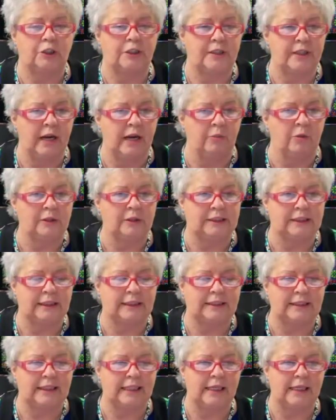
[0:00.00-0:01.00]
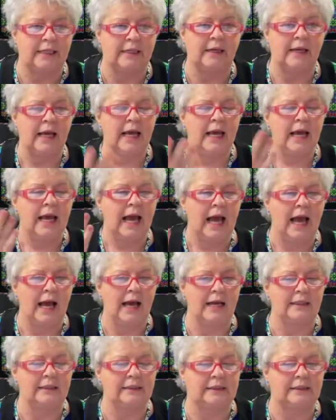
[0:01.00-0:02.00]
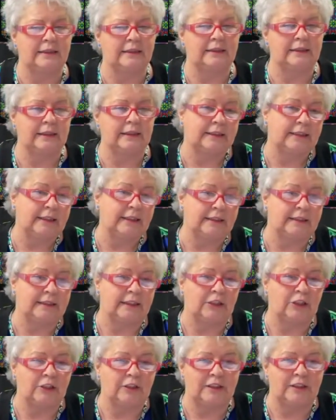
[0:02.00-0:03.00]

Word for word: The Emerald 16 has 16 stitches.